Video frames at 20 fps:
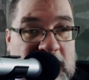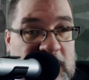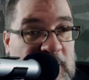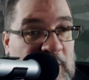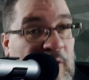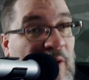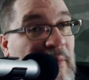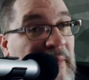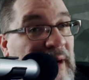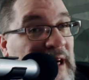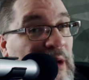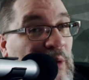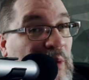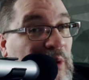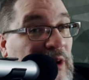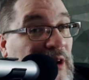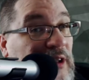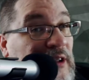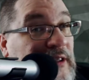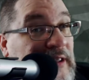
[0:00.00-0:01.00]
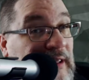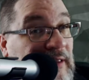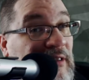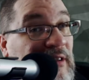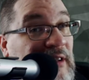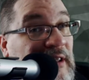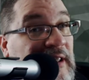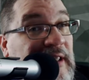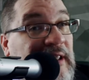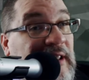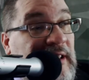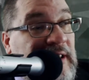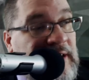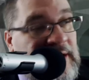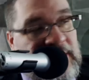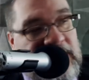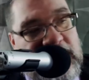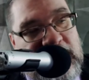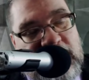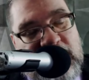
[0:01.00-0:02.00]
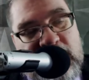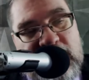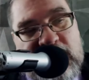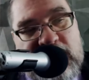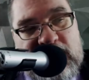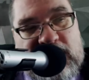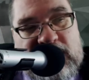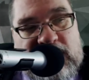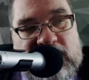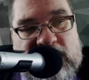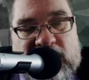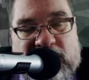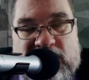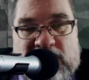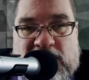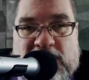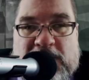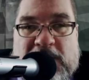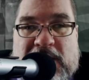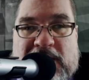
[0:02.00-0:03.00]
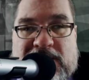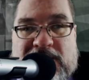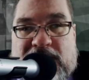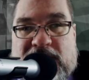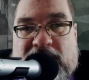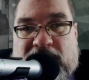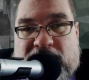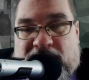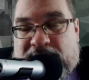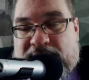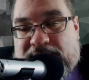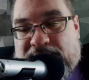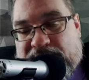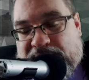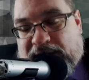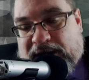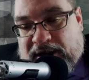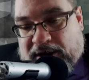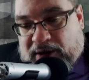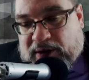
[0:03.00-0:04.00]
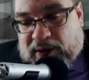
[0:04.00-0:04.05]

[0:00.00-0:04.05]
There were many words that really triggered the response that you're going to see here,